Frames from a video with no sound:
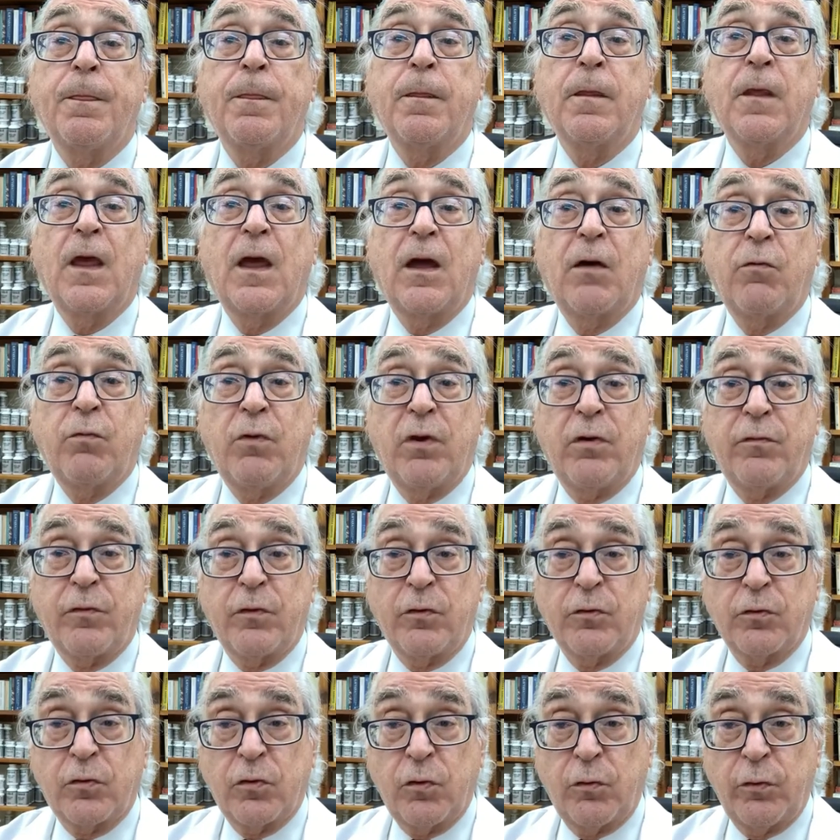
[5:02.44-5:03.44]

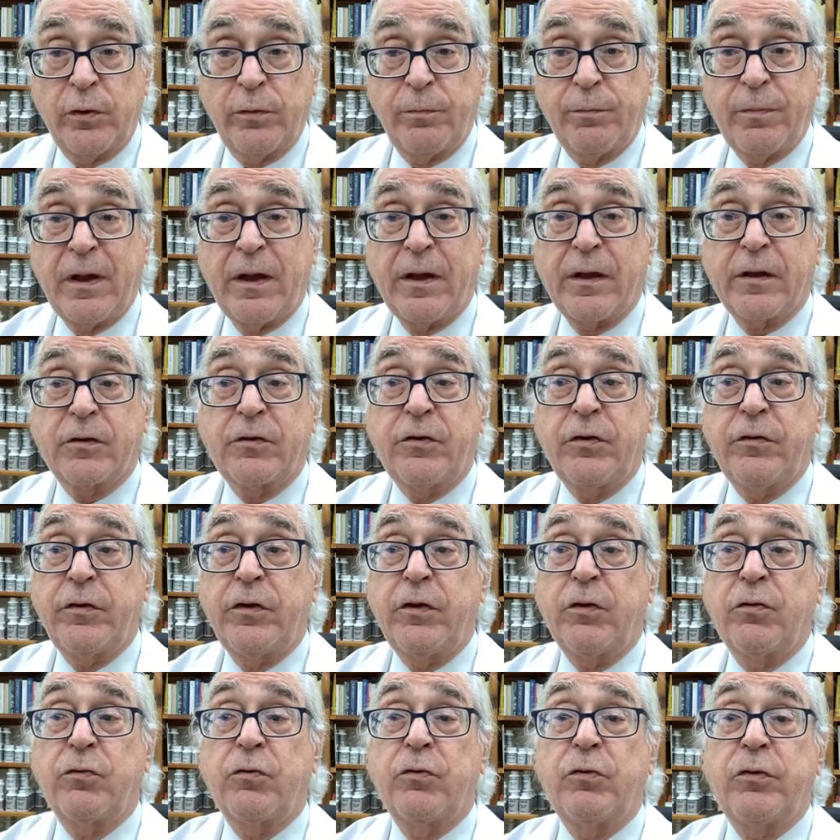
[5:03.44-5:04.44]
However, going back to
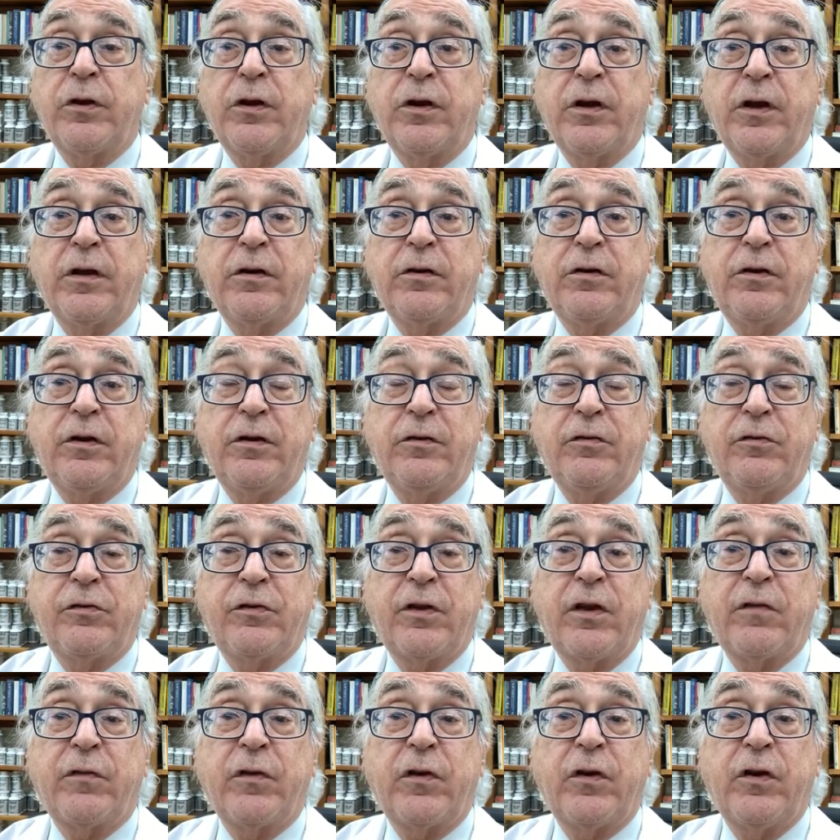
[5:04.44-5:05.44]
the early nineteen
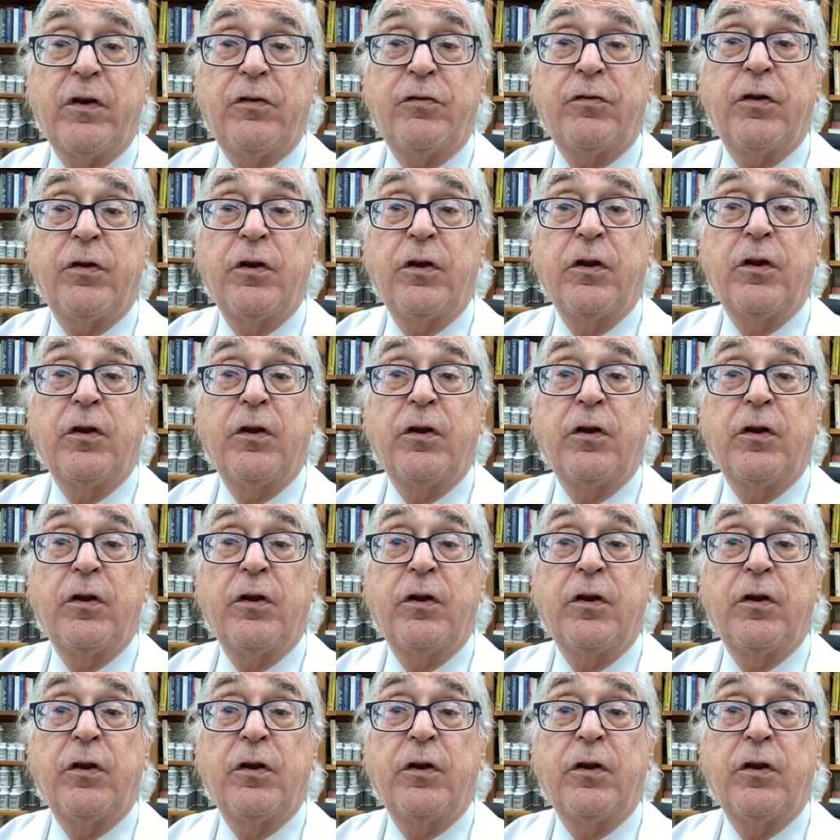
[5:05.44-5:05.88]
seventies,